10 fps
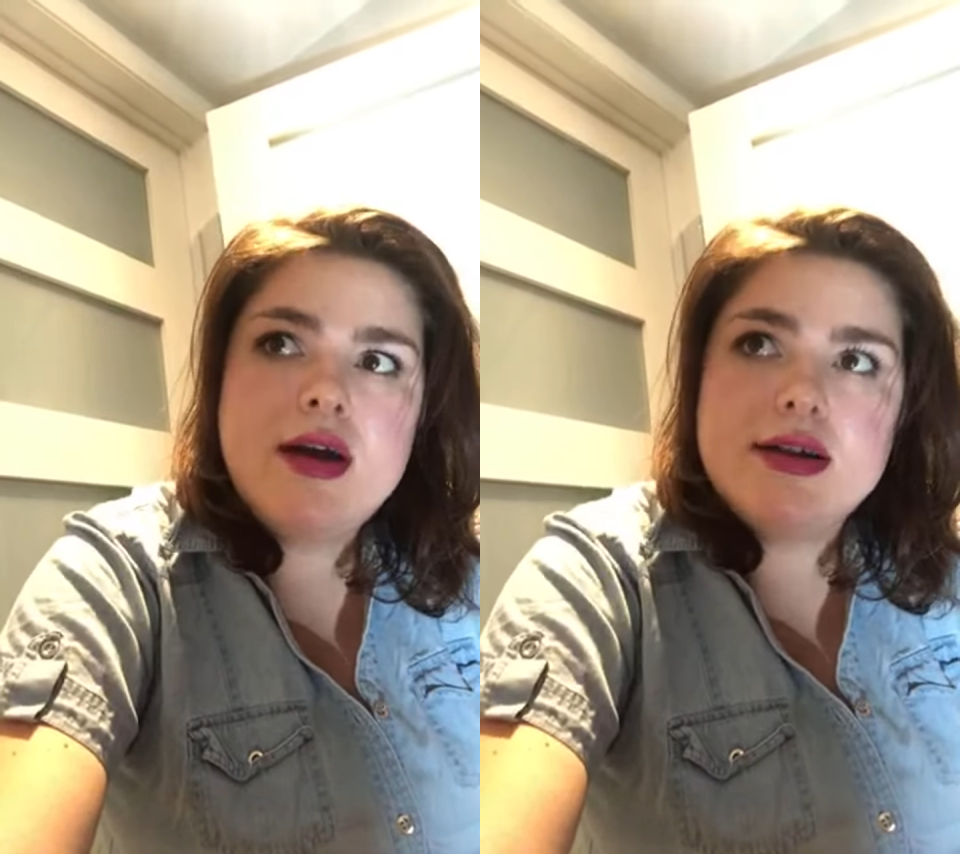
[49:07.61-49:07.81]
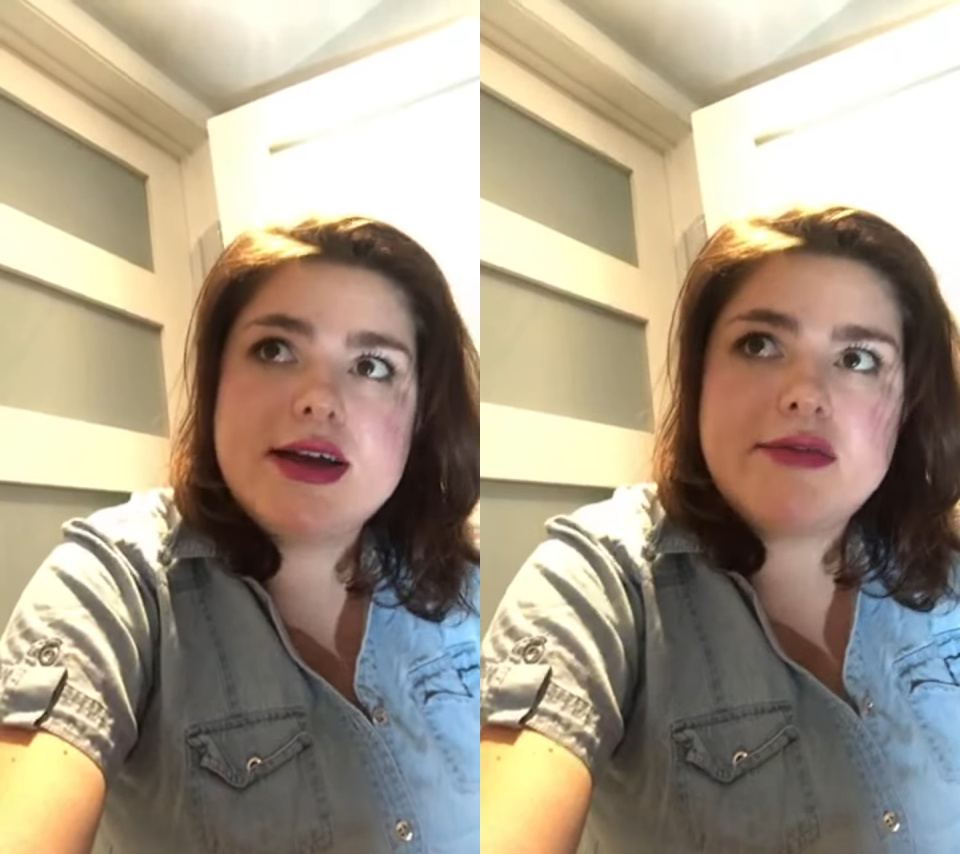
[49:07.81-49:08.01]

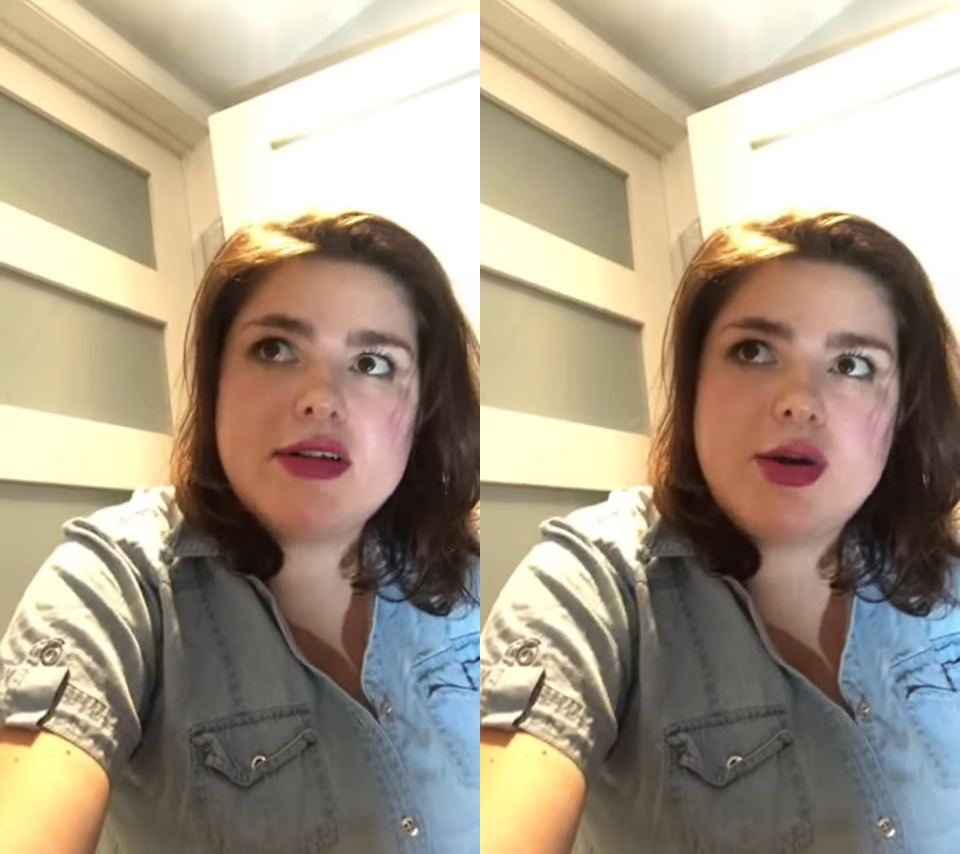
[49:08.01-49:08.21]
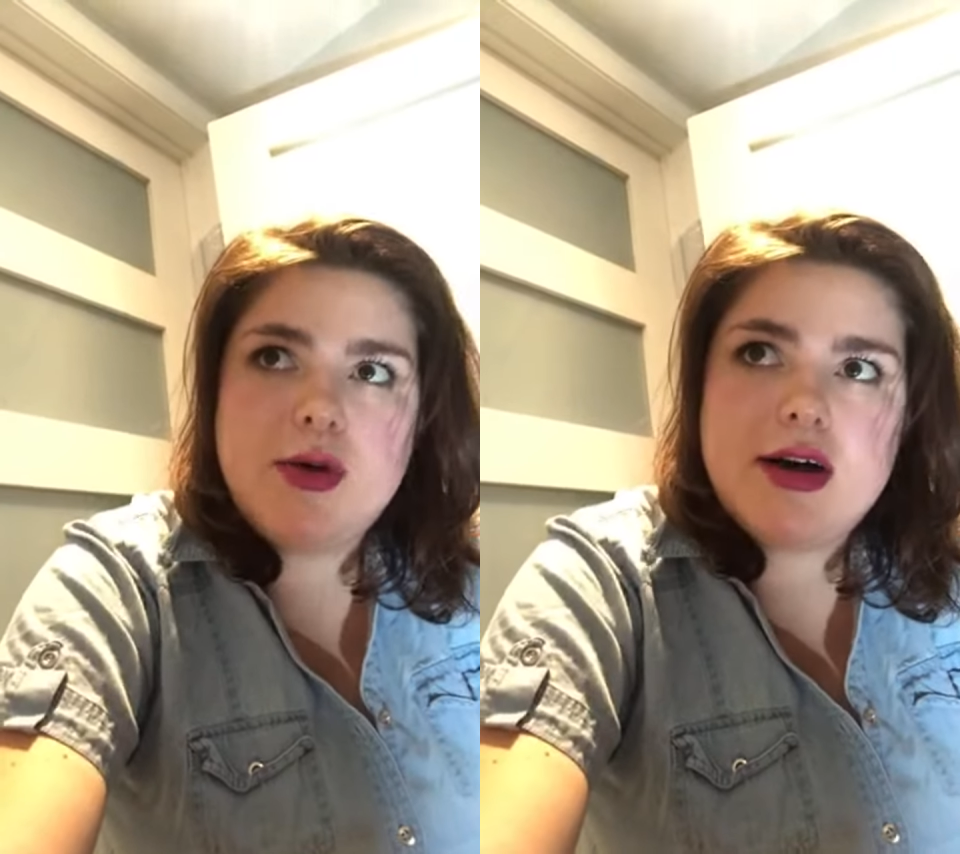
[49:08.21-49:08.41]

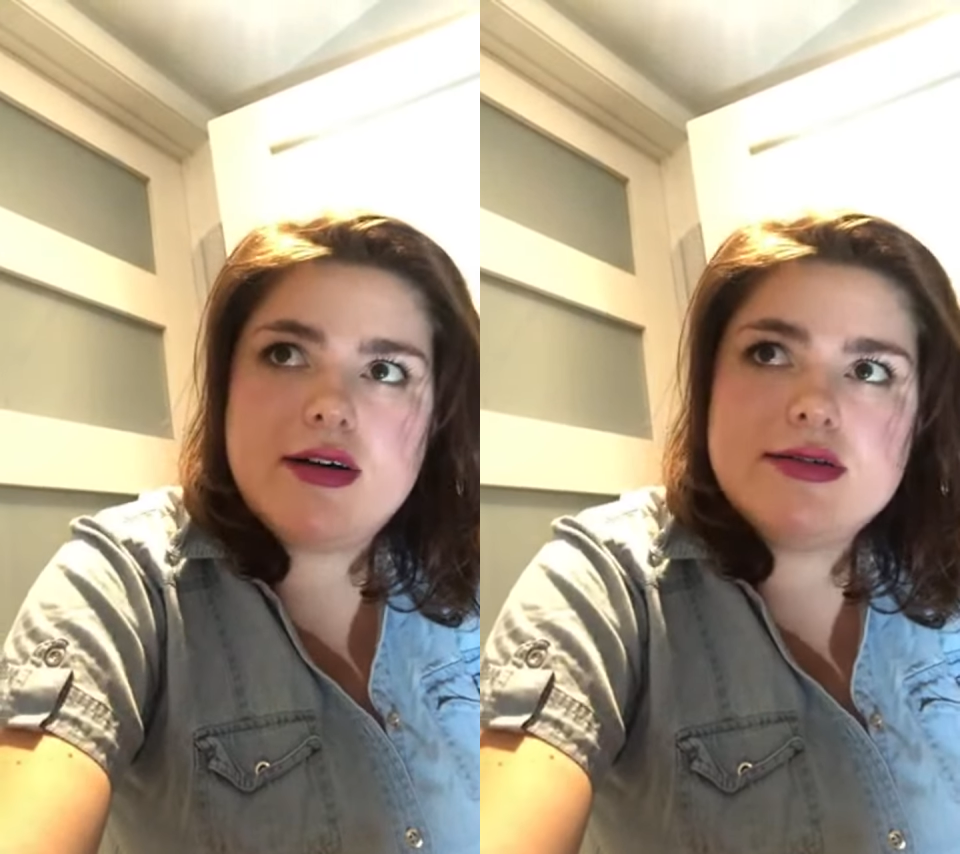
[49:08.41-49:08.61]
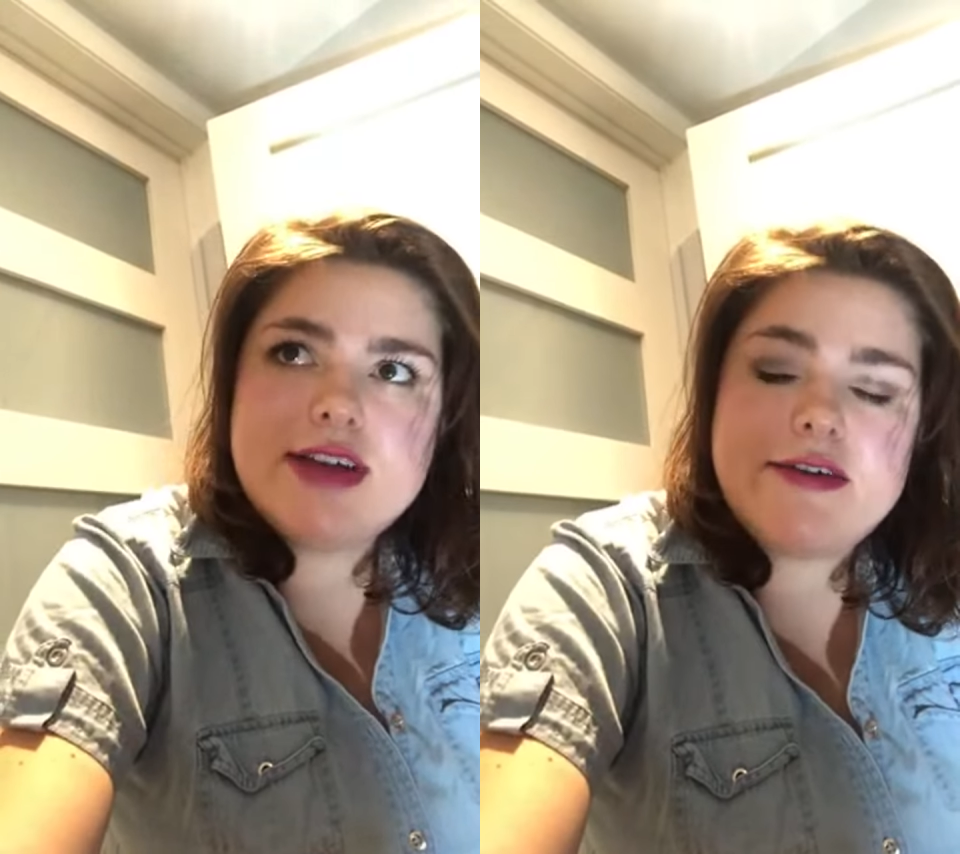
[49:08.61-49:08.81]
definitely will,
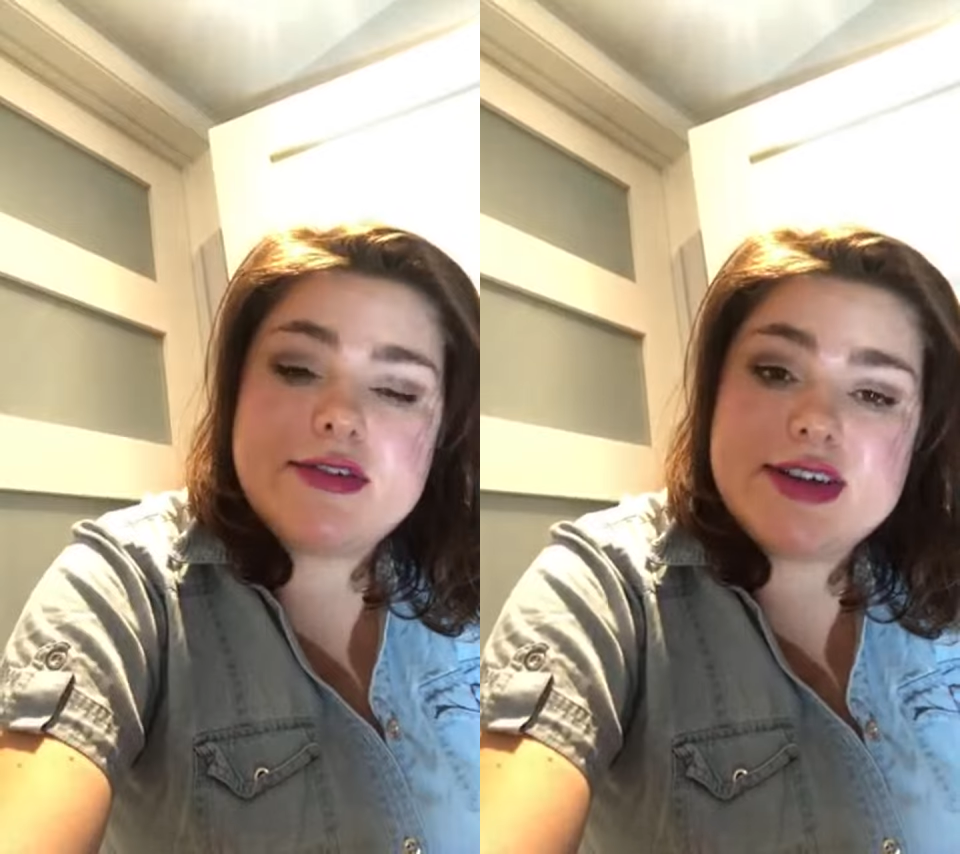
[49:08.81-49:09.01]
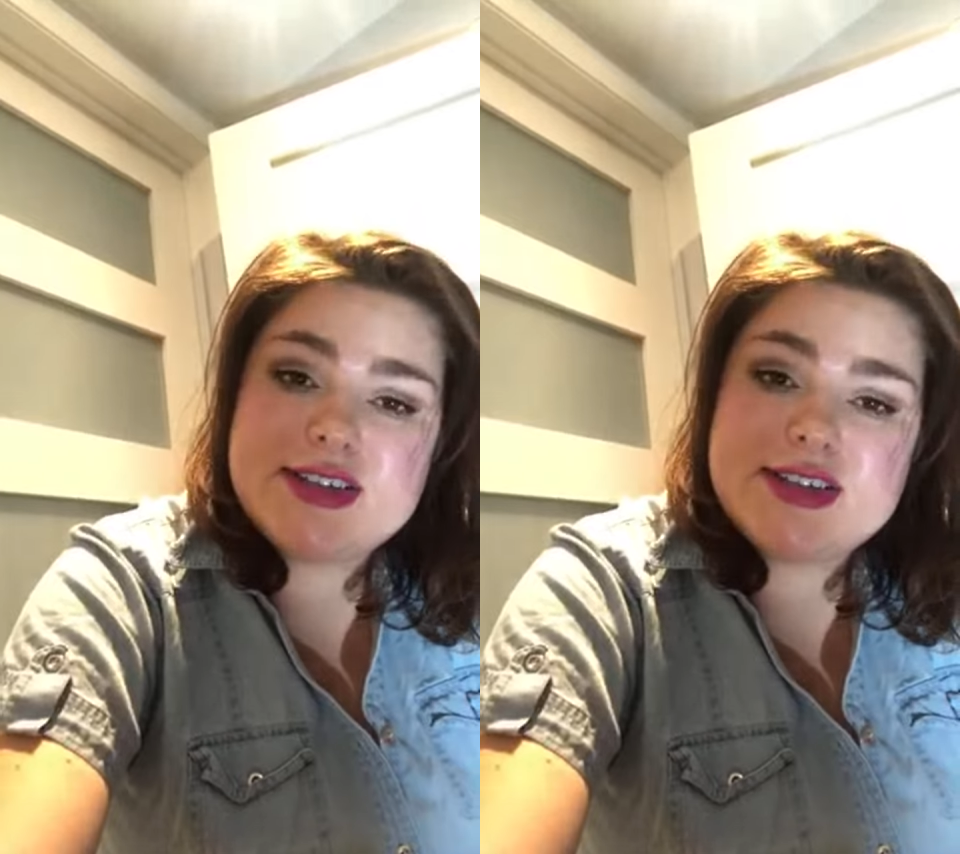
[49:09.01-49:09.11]
definitely,